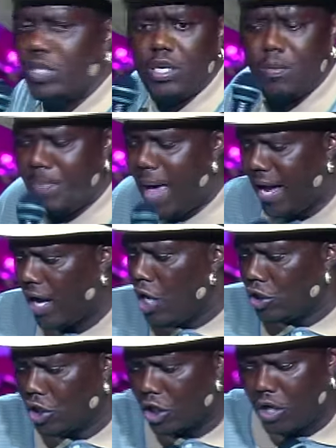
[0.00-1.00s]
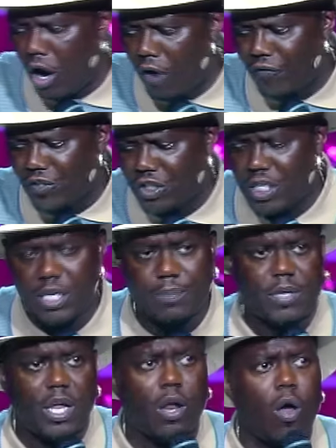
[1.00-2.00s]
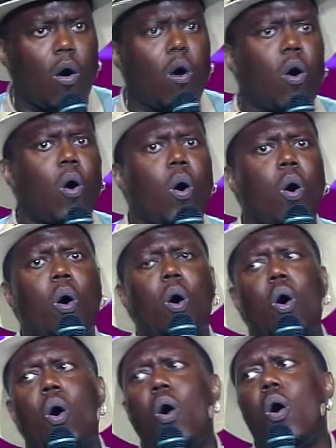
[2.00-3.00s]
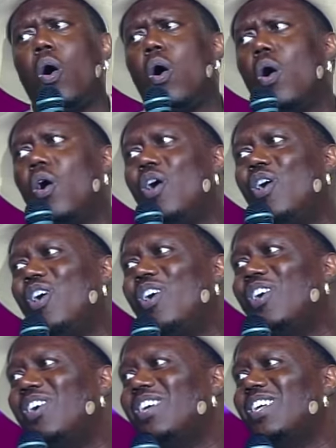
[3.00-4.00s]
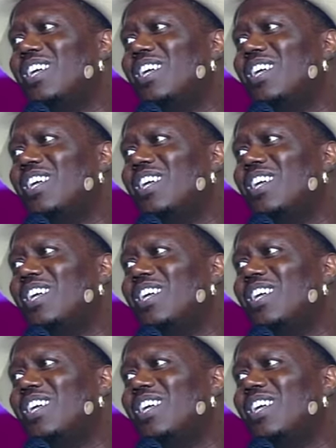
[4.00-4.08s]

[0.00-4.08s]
in the back, the coffin sitting up there, Lord.